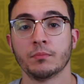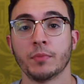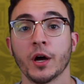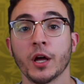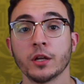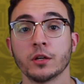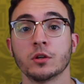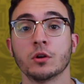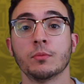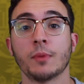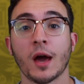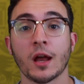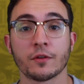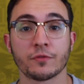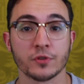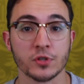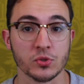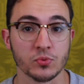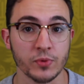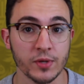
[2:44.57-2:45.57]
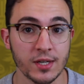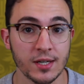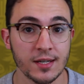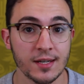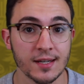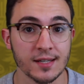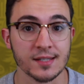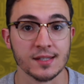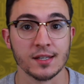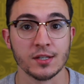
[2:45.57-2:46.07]
But no matter for
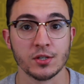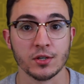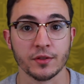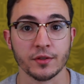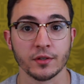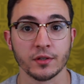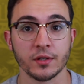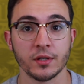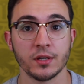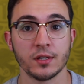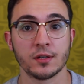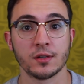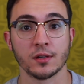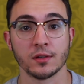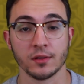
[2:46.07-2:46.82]
Sweden, as they took the lead